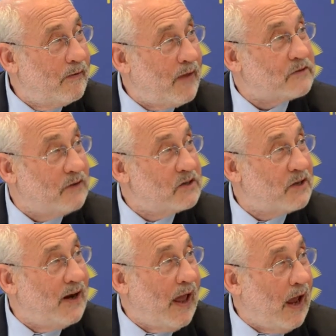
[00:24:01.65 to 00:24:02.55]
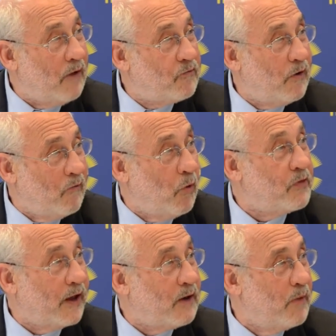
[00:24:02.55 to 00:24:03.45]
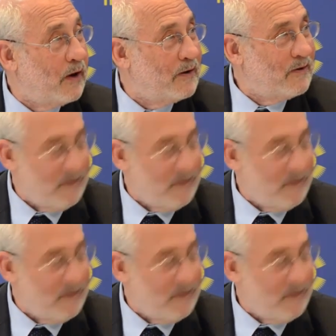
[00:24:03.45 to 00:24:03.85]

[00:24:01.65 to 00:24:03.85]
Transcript: that's less than half of what they committed.